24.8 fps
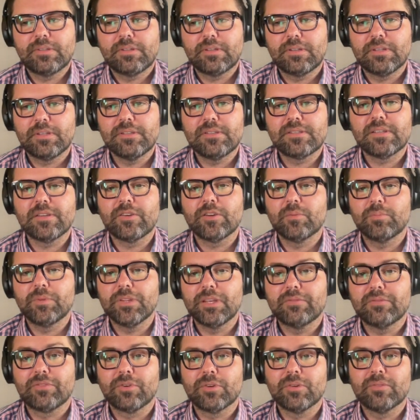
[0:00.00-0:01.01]

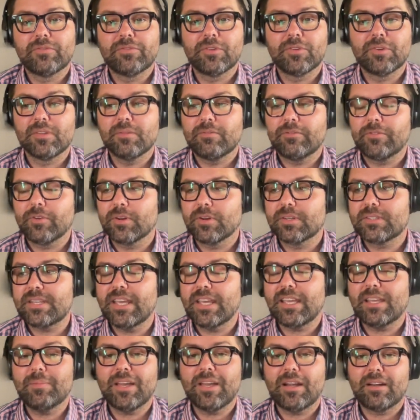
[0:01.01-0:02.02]
considerably for
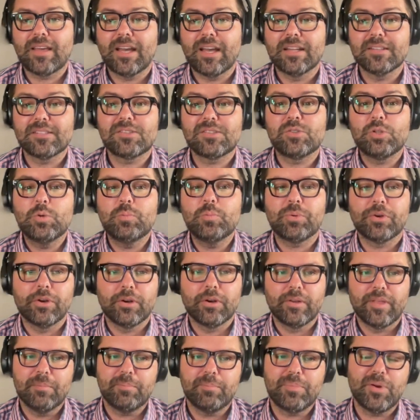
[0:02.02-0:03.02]
taking me out of that
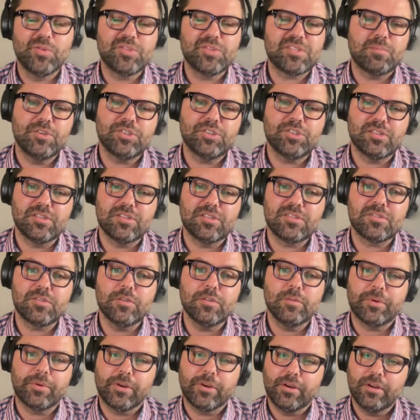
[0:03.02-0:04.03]
stupor, that post-mission
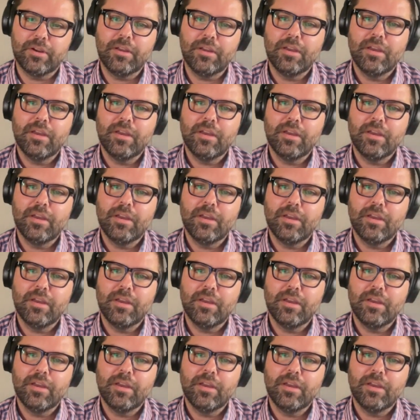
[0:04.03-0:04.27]
stupor